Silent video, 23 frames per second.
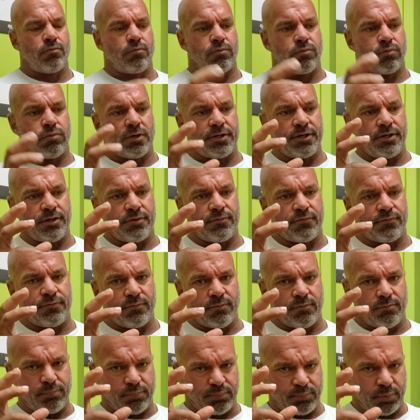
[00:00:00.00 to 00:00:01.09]
when you're
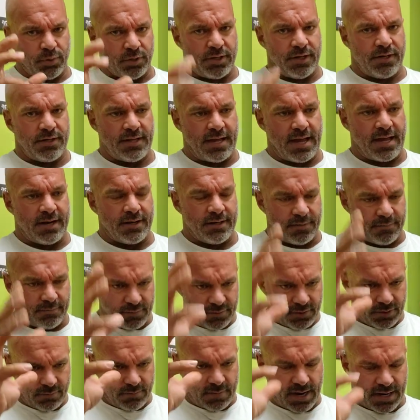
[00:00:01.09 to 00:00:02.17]
put in that,
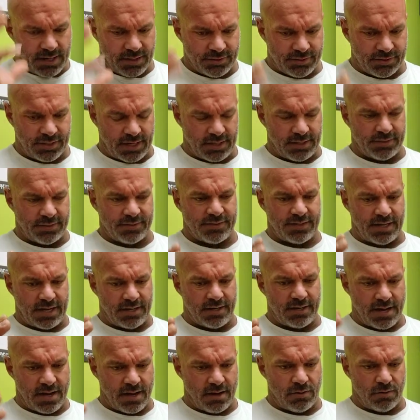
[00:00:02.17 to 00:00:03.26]
your mindset is then
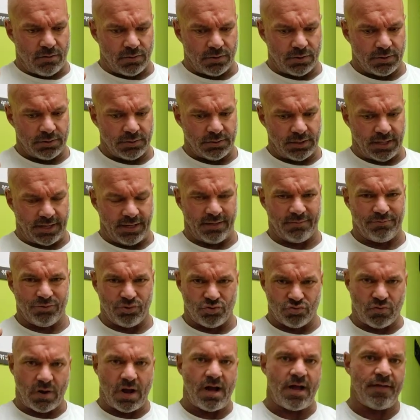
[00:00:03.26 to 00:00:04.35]
now like
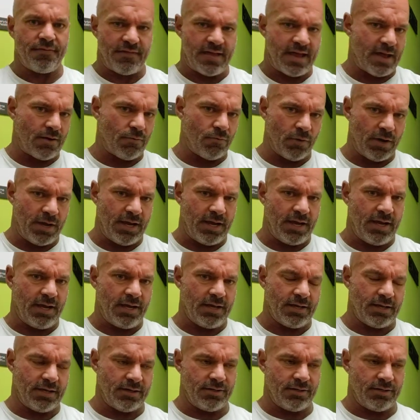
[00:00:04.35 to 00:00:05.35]
drawn that way, and